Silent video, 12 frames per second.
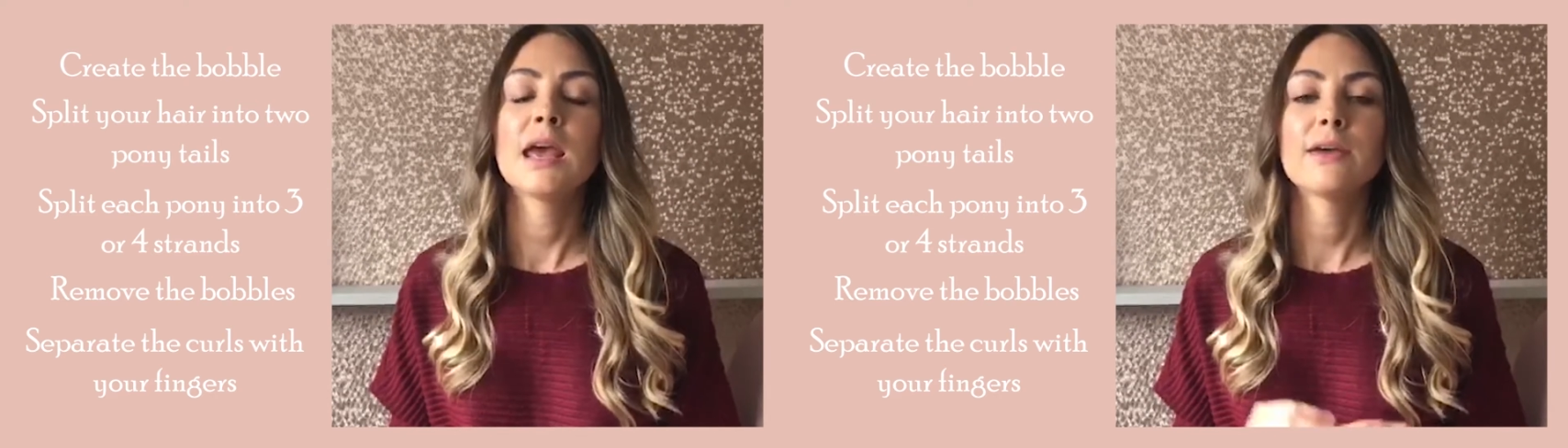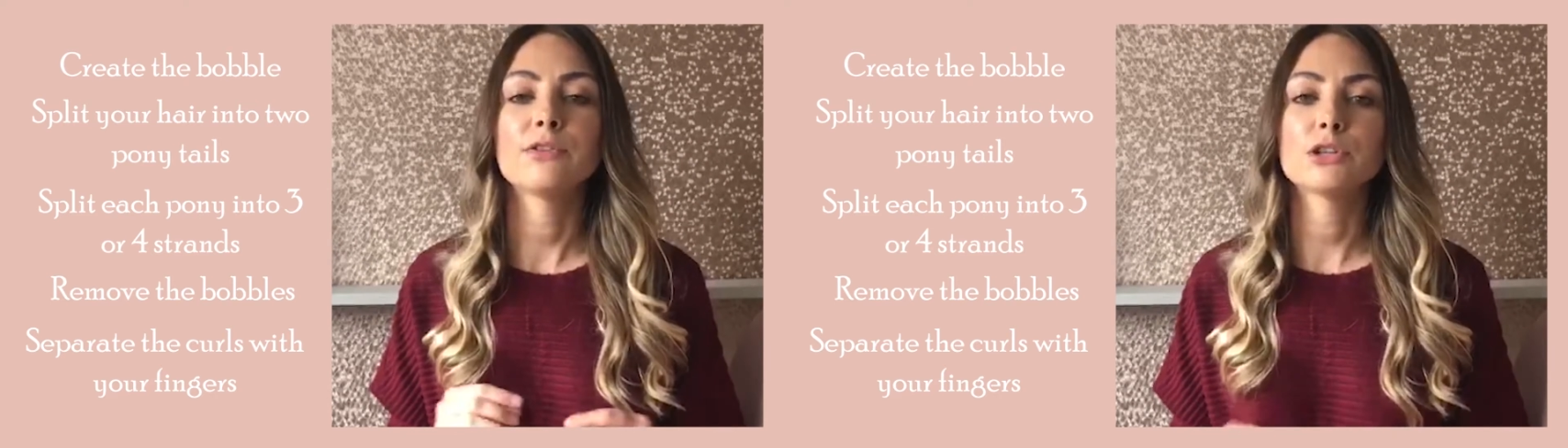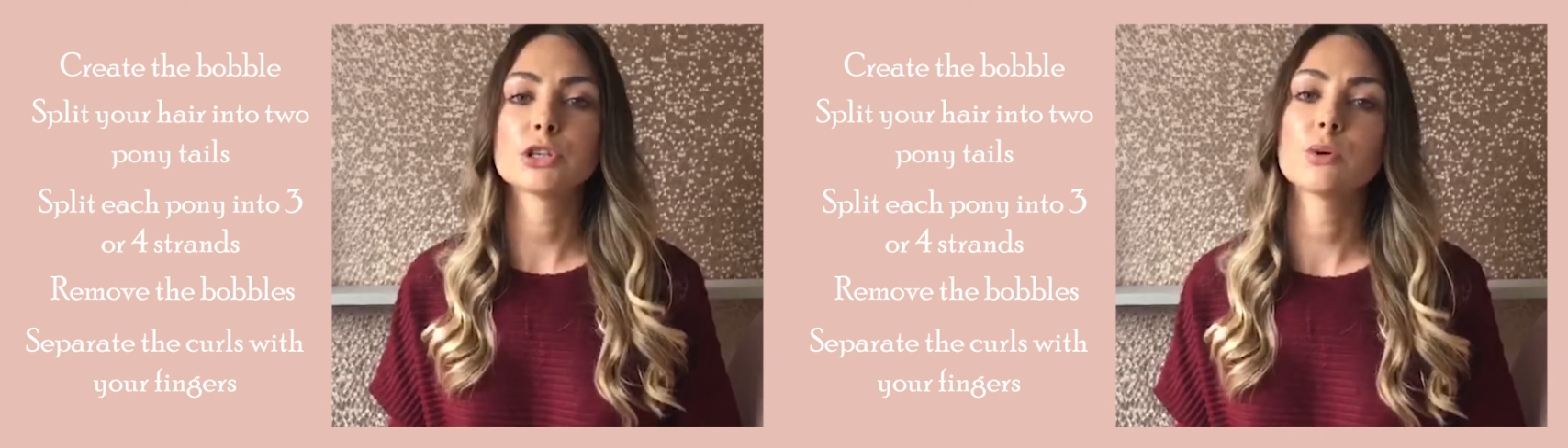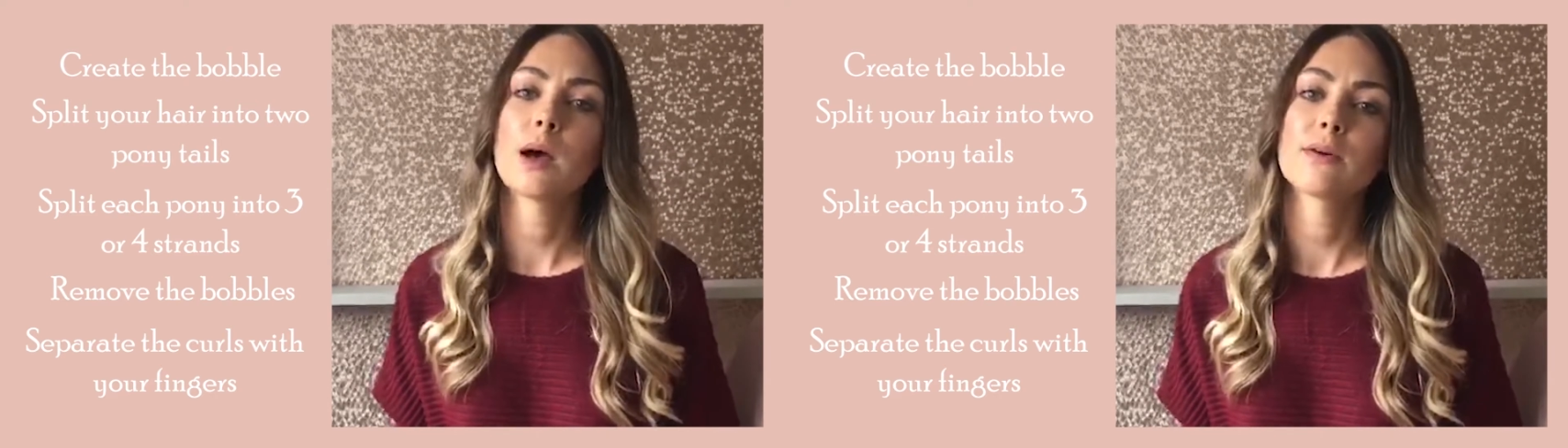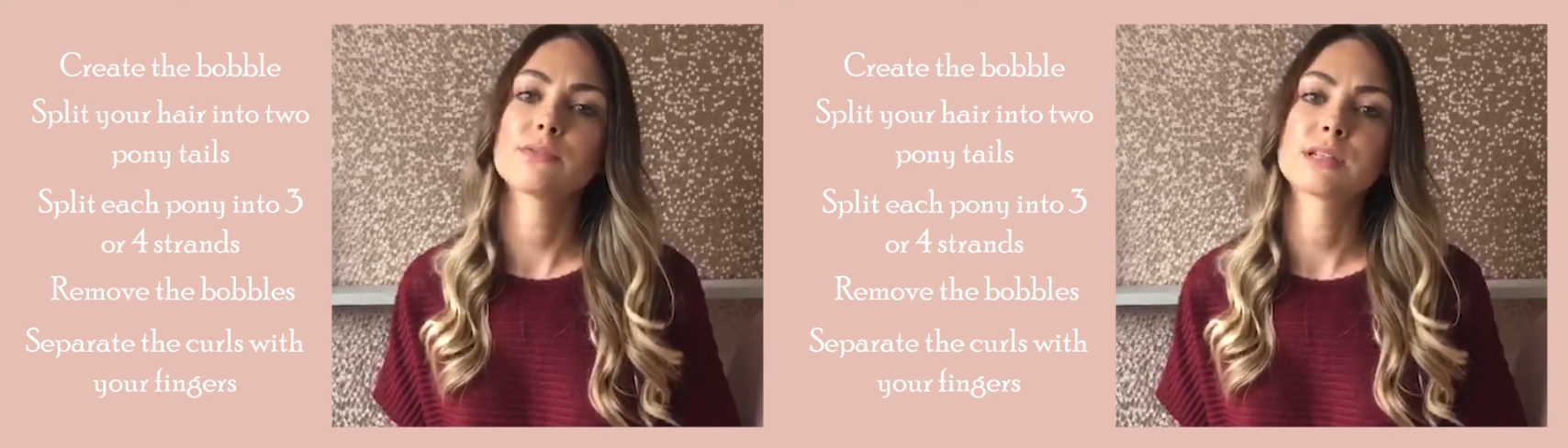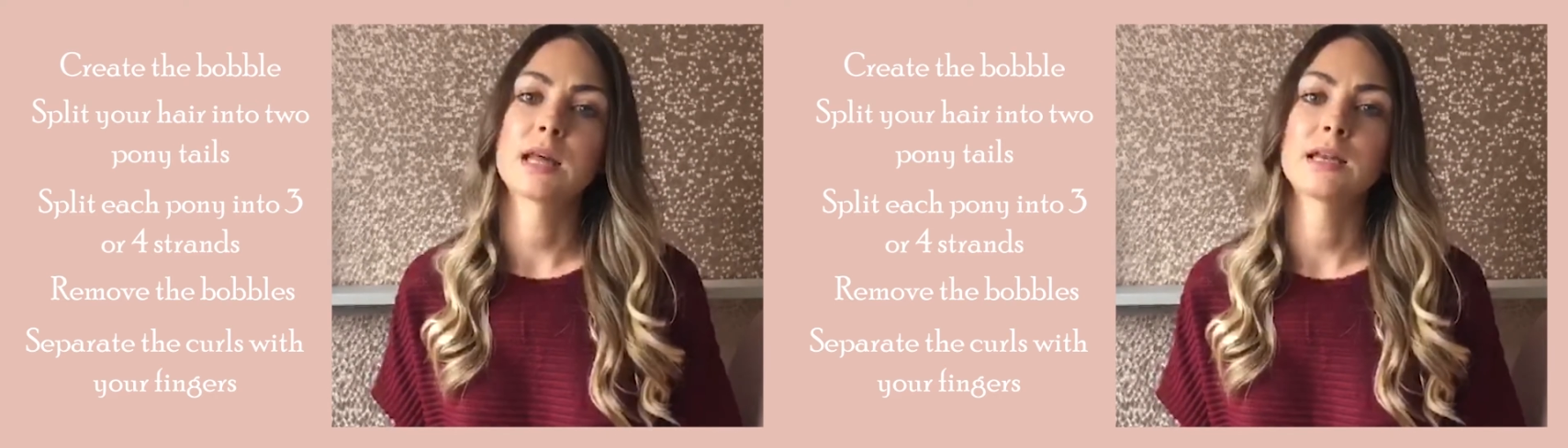If you do
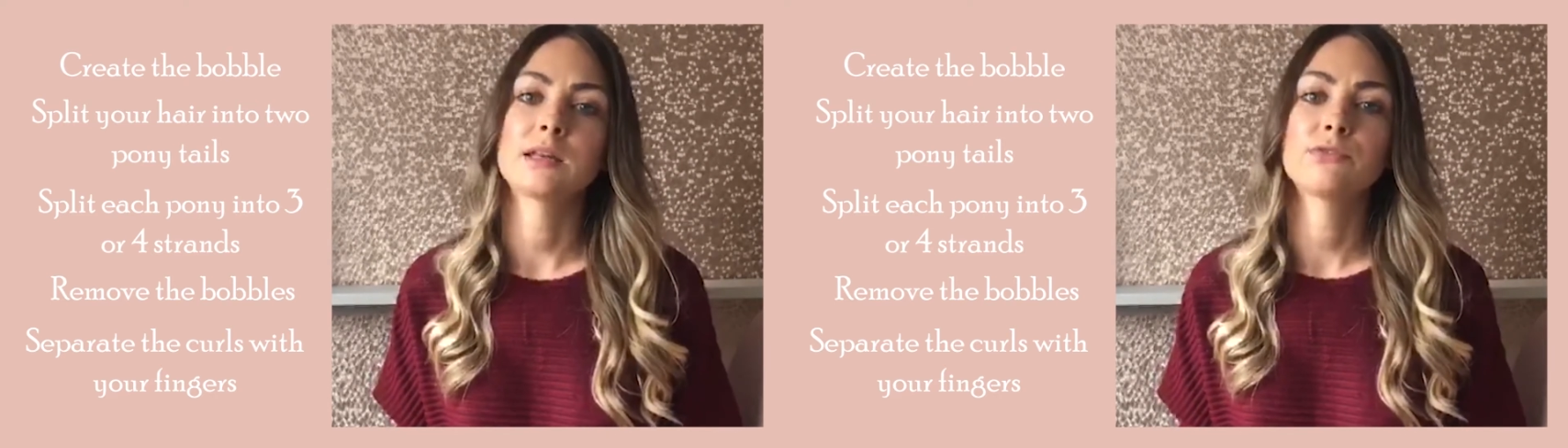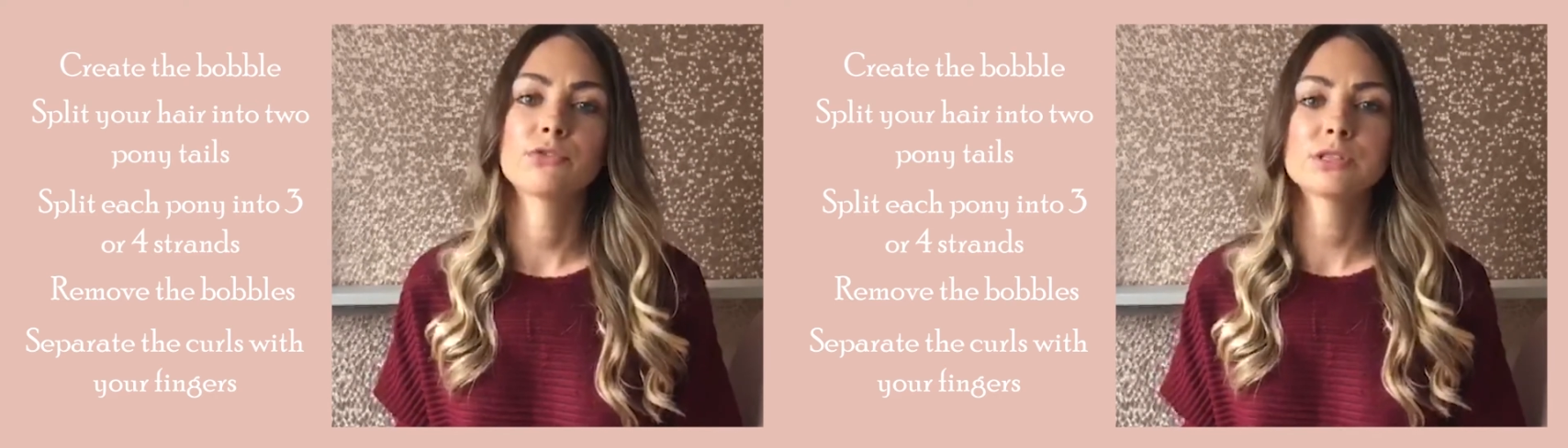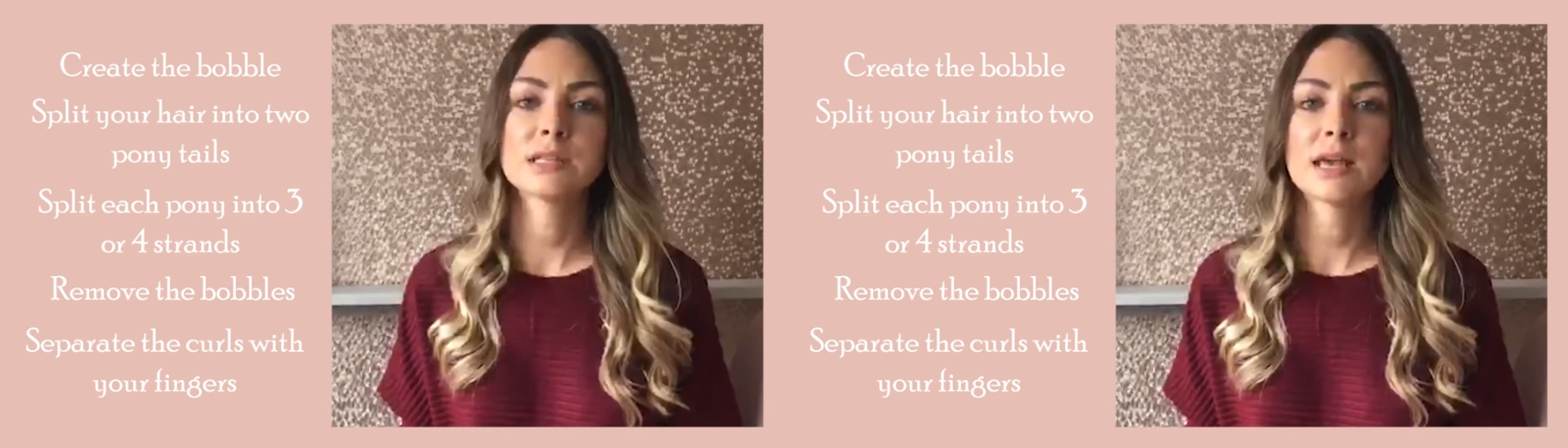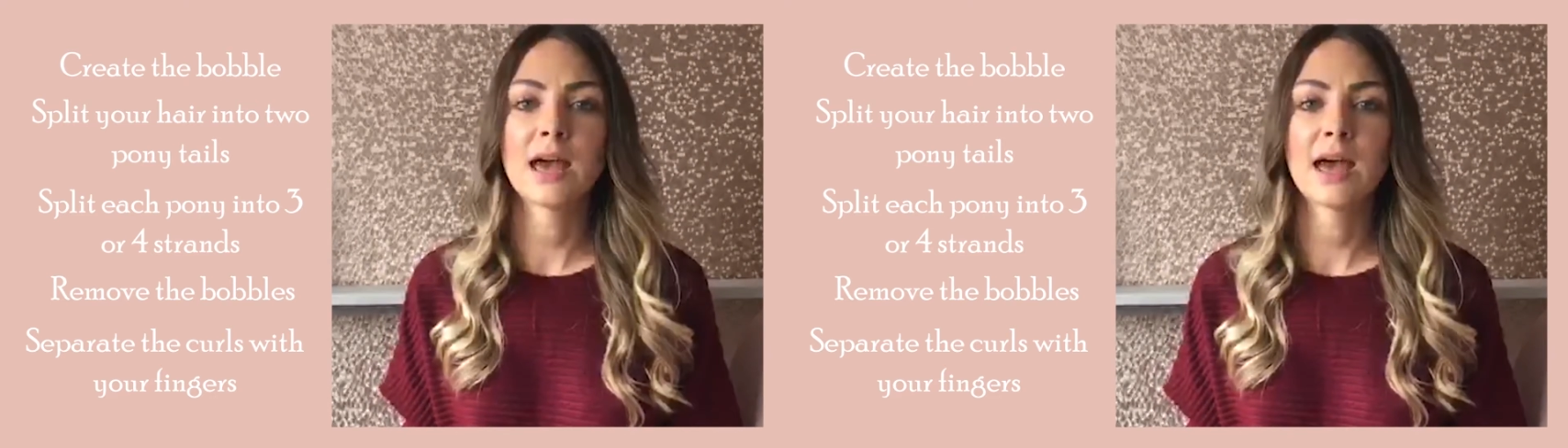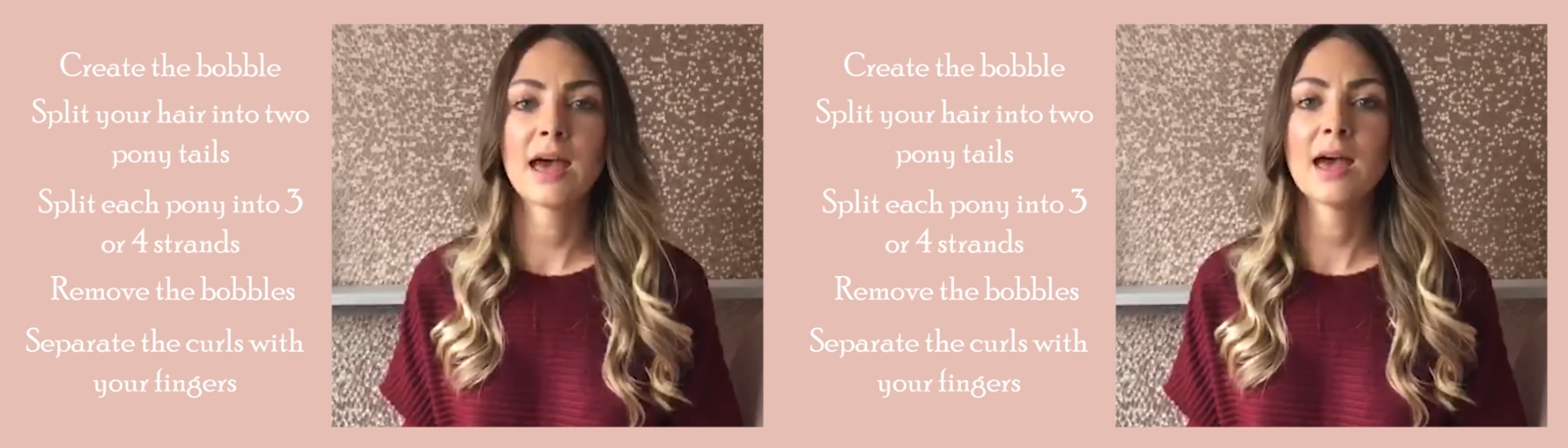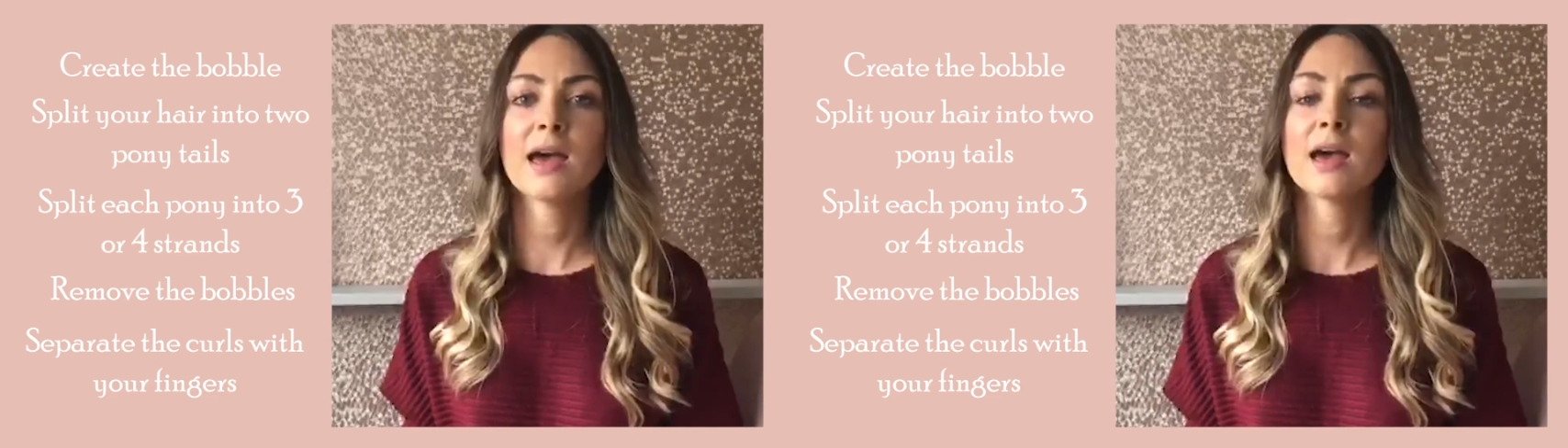have slightly frizzier
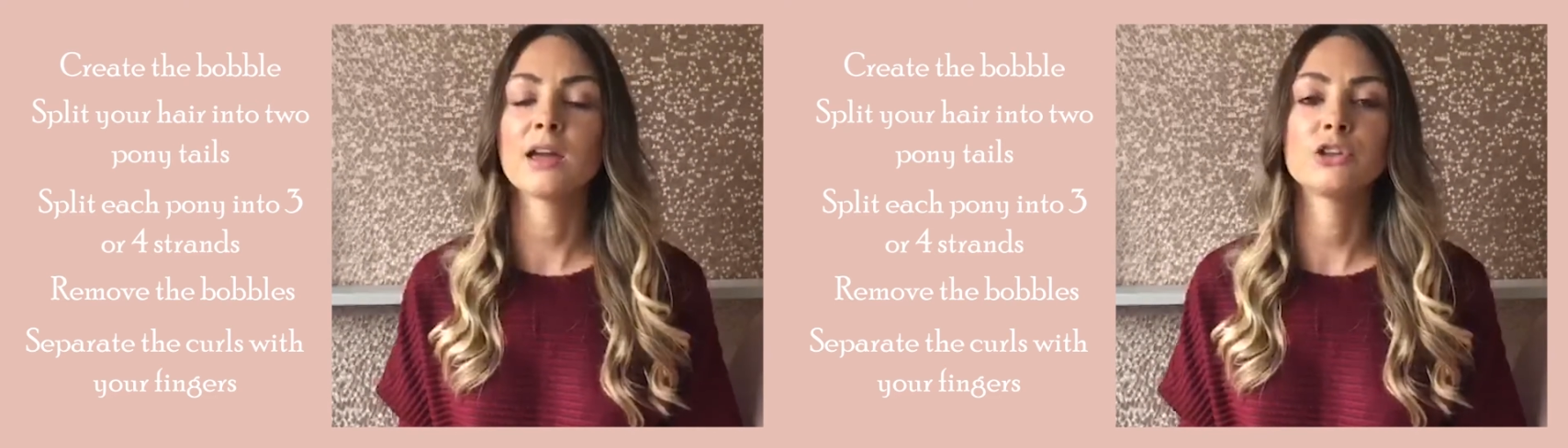hair